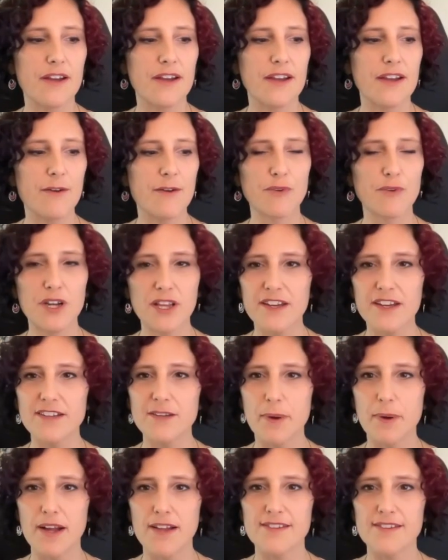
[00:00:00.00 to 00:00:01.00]
it really
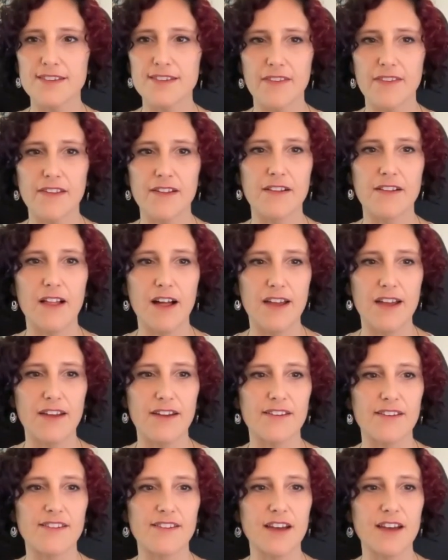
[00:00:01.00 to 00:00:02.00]
depends on the
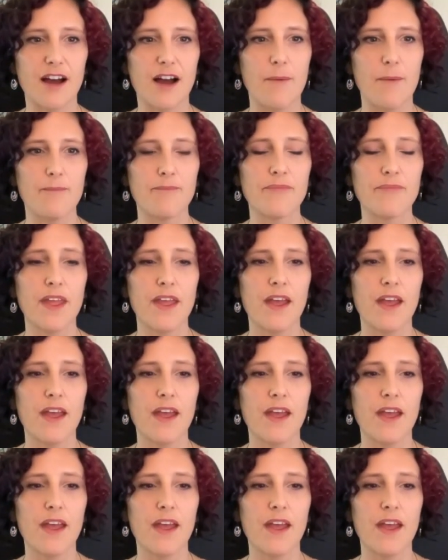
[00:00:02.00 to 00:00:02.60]
client um